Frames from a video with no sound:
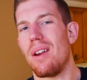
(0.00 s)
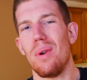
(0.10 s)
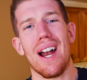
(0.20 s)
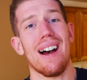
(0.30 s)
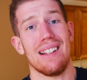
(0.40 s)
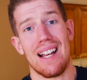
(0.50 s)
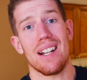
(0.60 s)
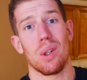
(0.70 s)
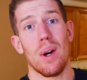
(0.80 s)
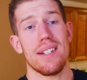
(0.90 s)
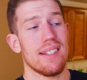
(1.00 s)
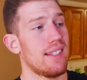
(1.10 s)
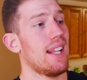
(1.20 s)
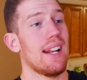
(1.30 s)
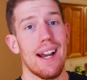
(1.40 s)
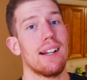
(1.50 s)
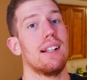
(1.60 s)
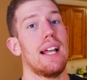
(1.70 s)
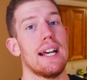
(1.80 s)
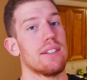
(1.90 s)
We got a lot of questions today, not
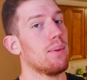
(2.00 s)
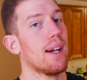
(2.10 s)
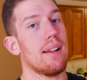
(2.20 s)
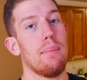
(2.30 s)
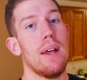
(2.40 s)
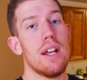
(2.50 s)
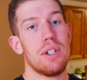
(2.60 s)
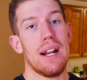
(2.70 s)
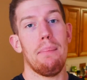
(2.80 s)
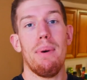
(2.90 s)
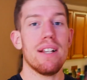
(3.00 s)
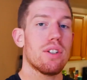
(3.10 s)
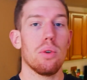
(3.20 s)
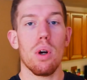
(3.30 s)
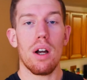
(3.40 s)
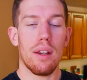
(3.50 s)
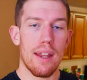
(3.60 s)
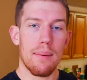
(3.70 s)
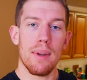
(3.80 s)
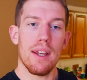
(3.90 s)
gonna lie. So we're gonna try to bust through all of
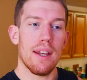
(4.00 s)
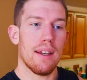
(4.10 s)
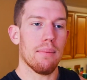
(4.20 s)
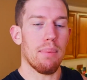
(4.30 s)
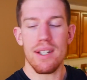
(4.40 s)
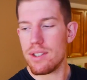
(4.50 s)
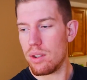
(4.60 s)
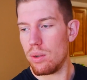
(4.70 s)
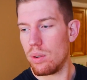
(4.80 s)
them, bust through.